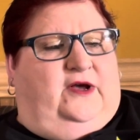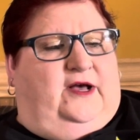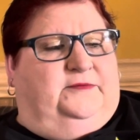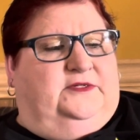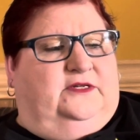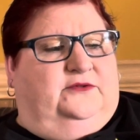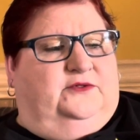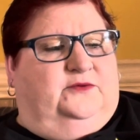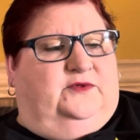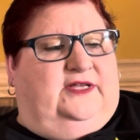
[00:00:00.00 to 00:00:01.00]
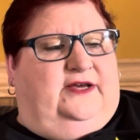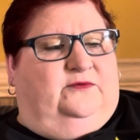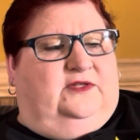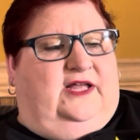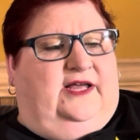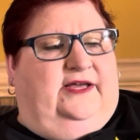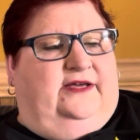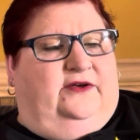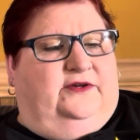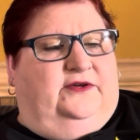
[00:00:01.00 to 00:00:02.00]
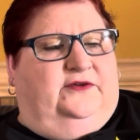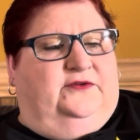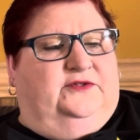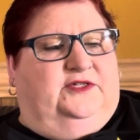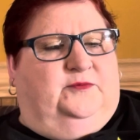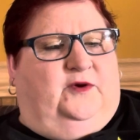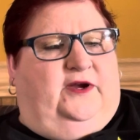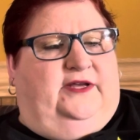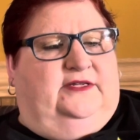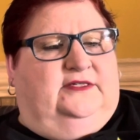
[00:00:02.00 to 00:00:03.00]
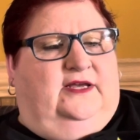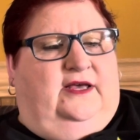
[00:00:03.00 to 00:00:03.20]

obstacles without relying on others is praised.